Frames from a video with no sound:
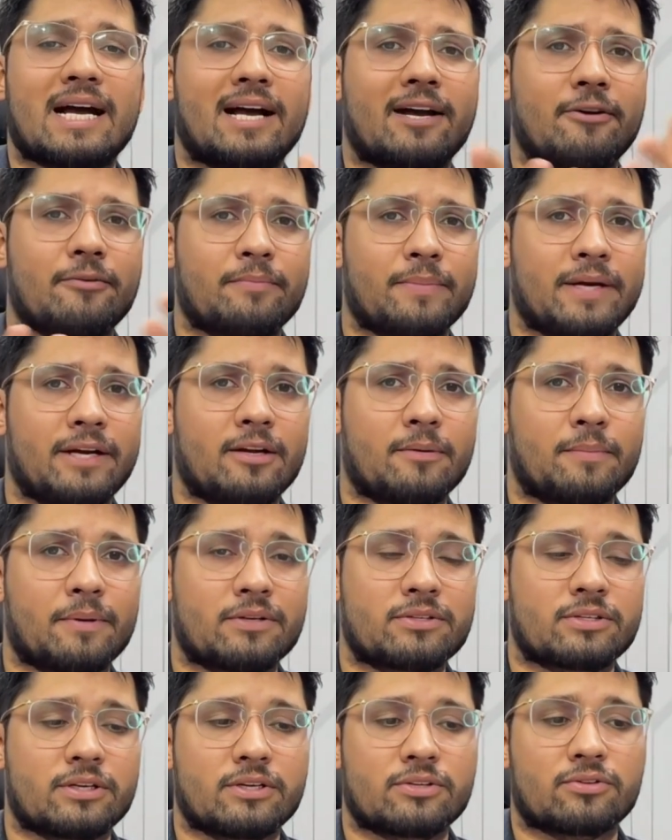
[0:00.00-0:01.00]
I have made a
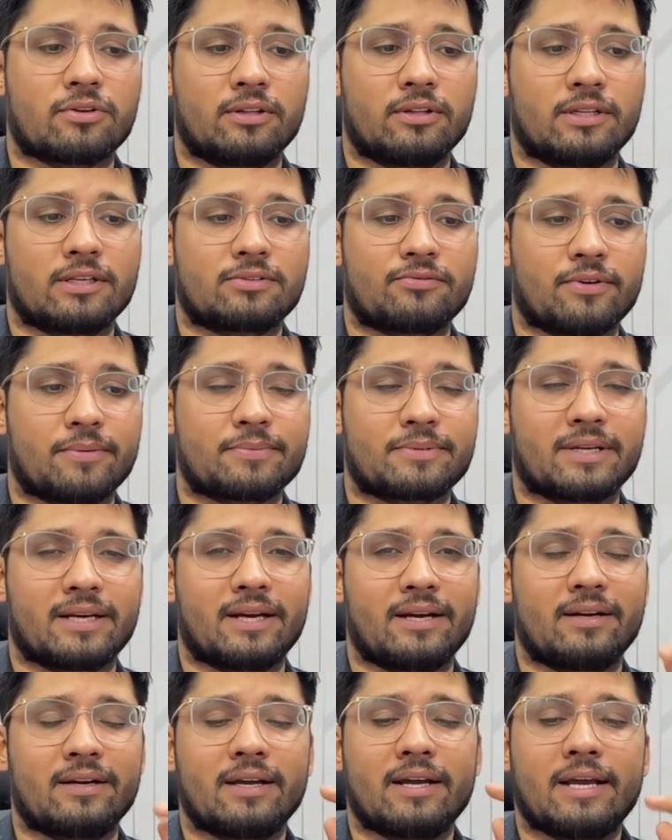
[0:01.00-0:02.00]
purchase on this
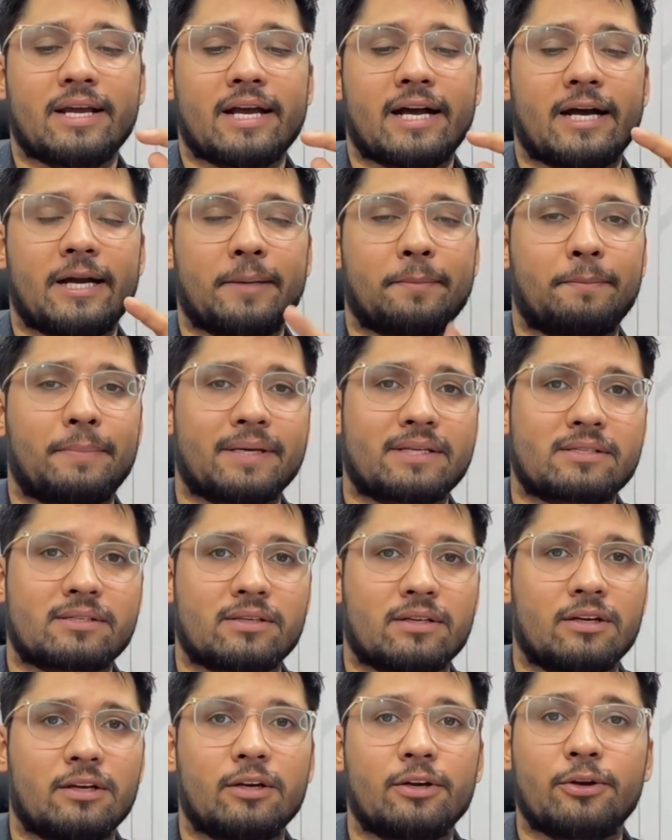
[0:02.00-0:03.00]
website and
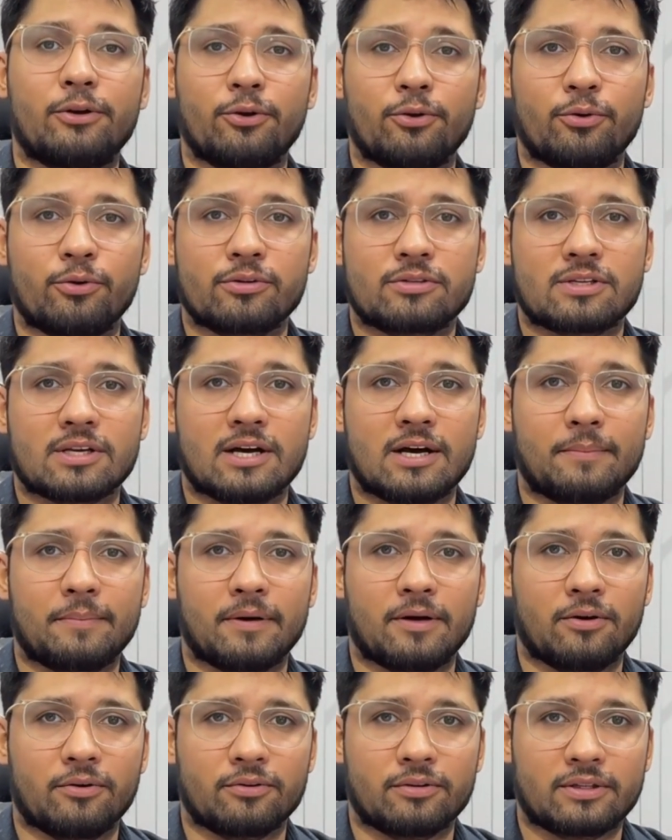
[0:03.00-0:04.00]
Pixel knows
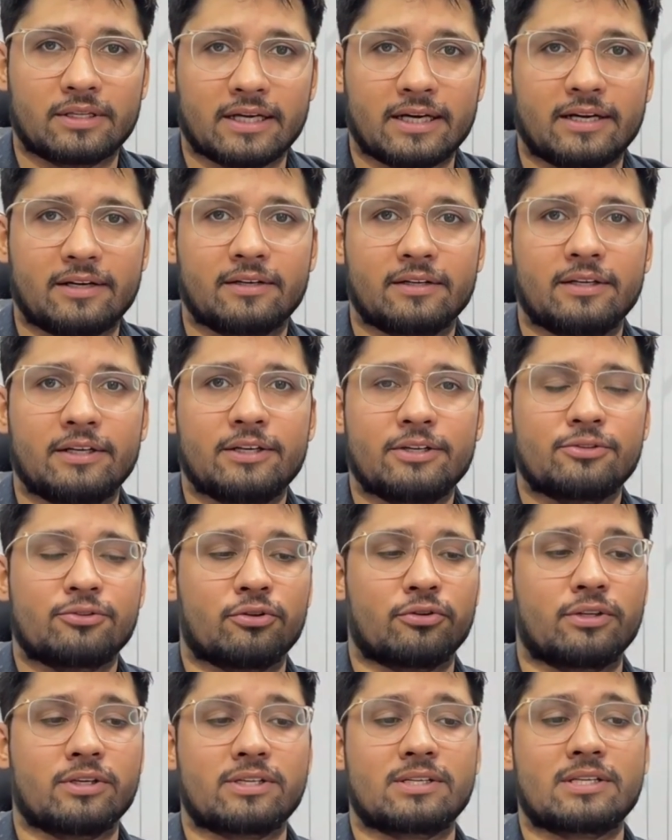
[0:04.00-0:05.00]
about that.
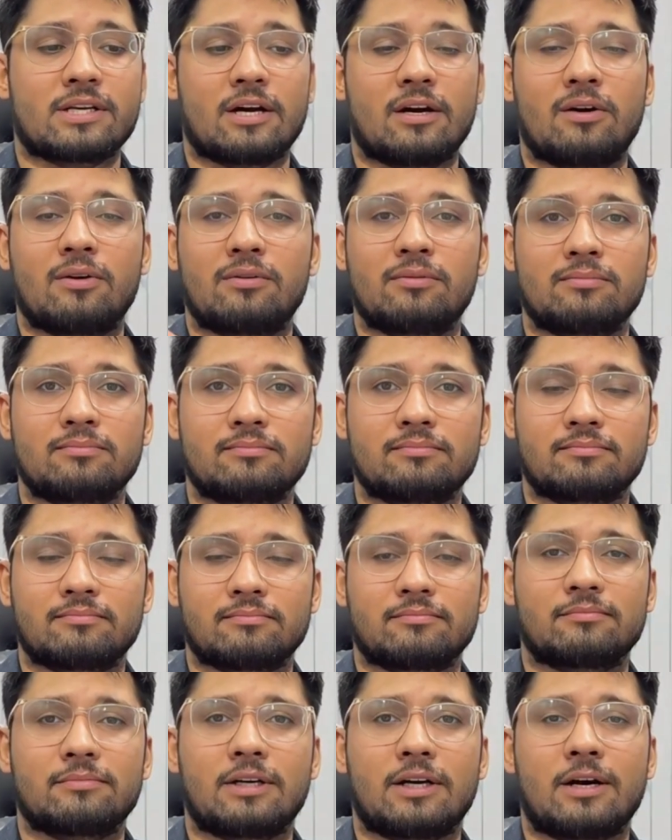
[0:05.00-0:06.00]
So this is how
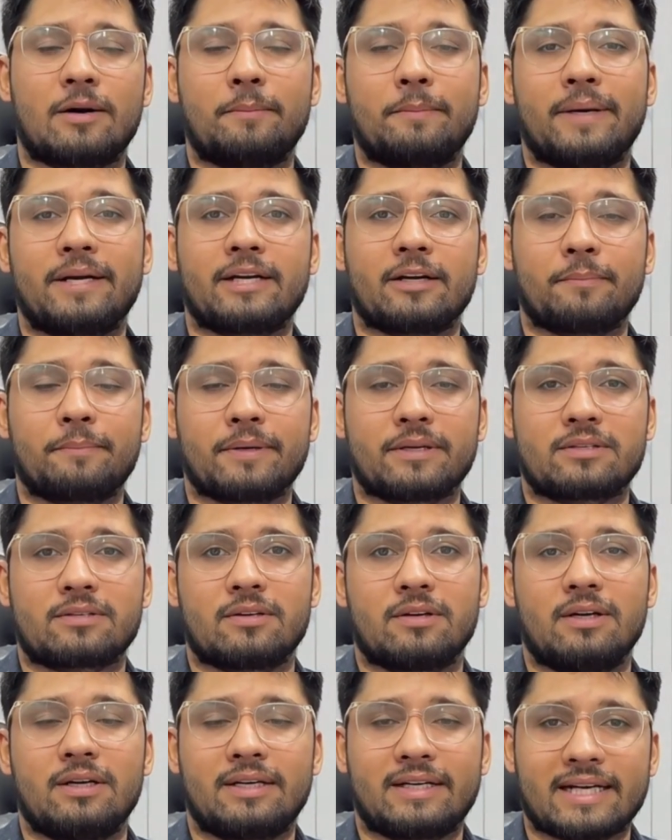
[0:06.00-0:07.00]

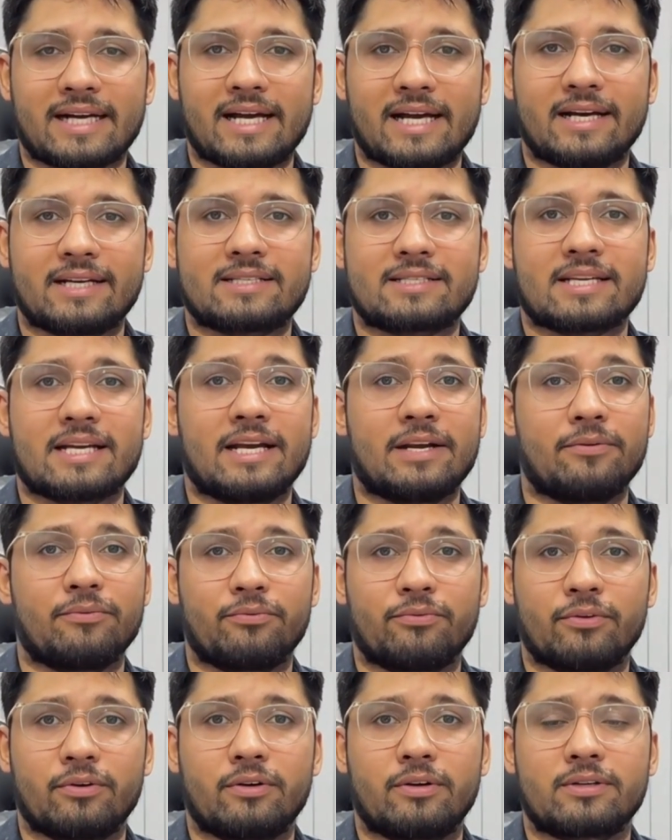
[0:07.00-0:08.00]
MetaPixel tracks
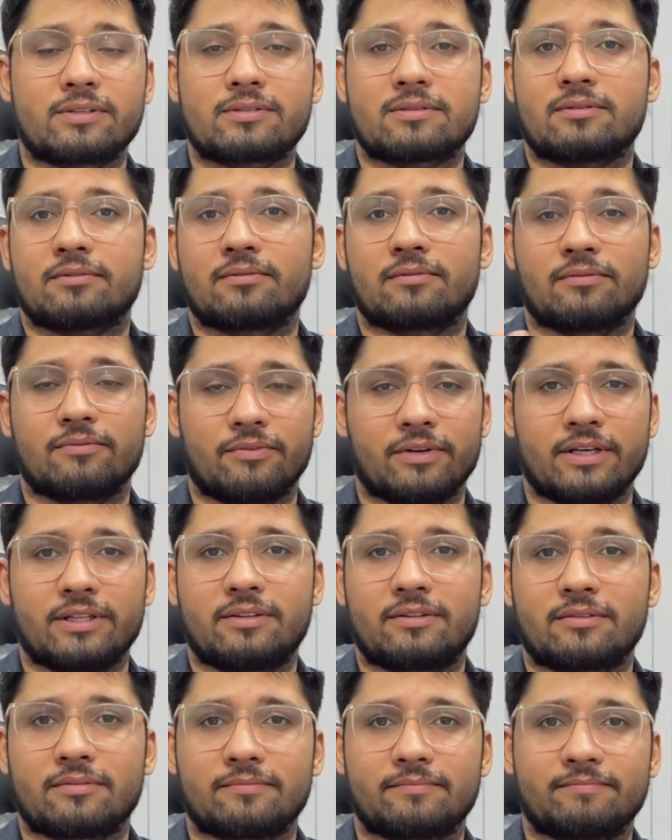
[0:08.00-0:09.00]
and works with
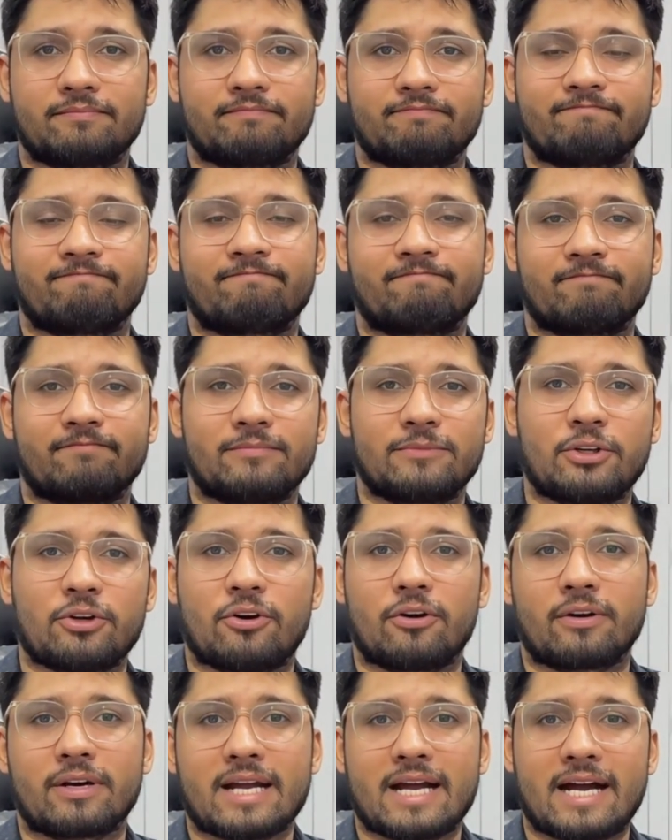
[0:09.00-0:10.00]

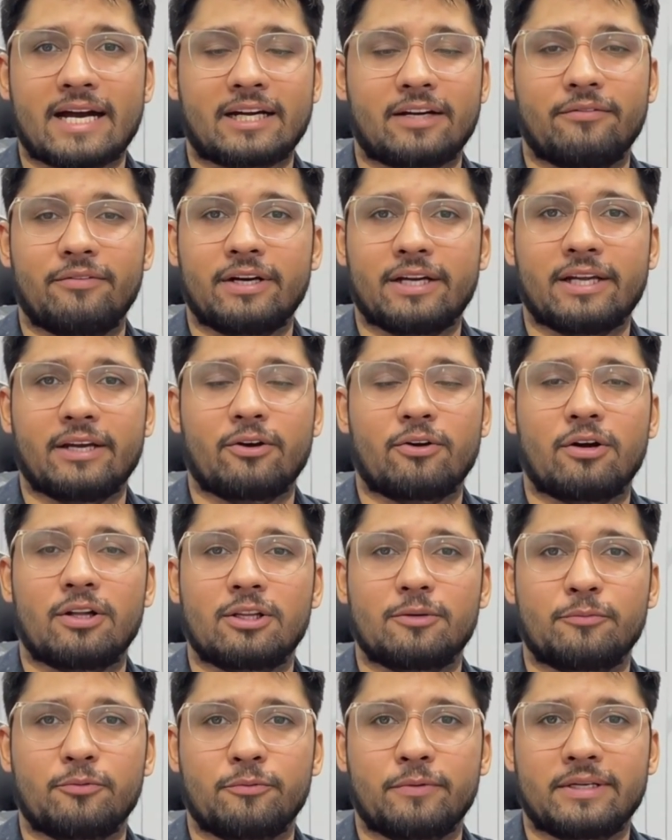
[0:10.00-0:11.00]
your activity and all
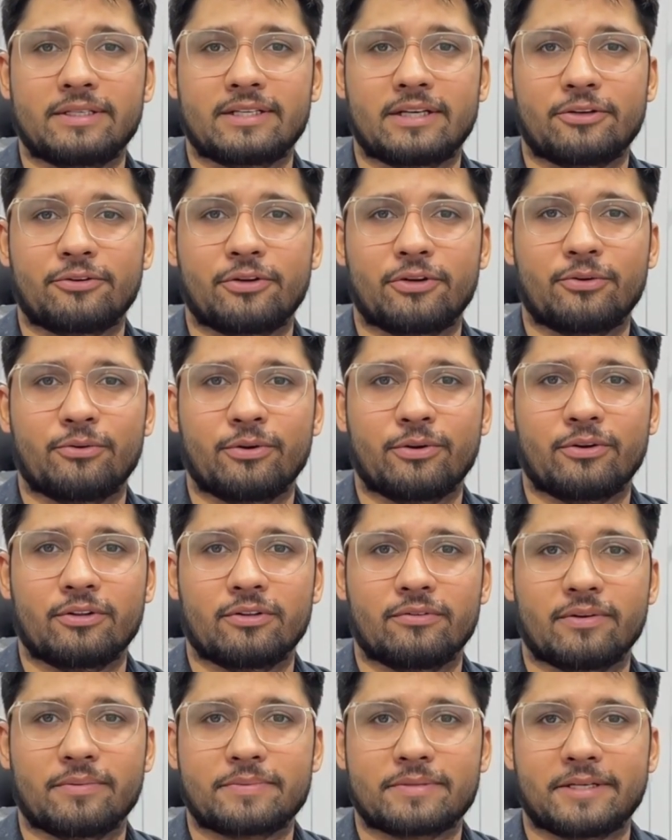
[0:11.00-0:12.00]
the movement that you're doing on
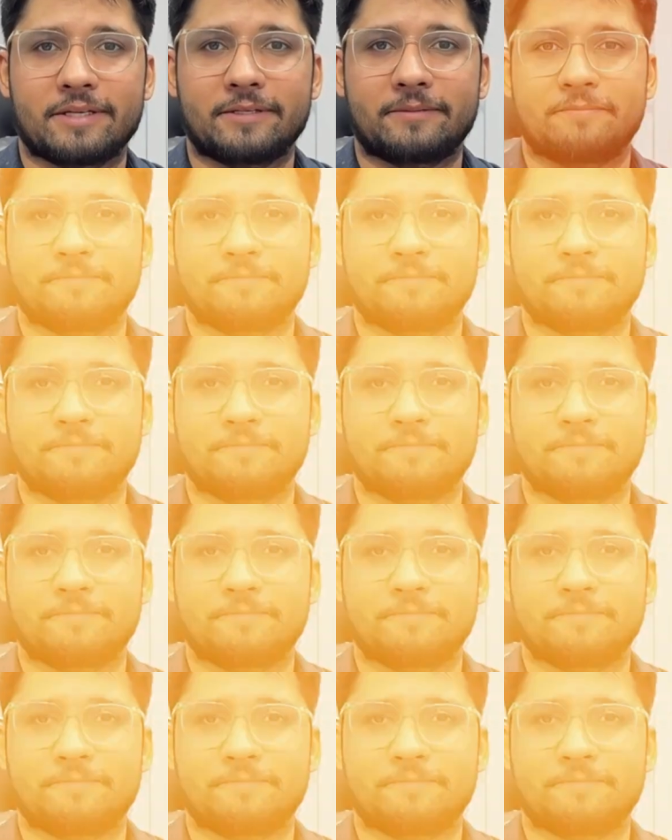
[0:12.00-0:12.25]
the website.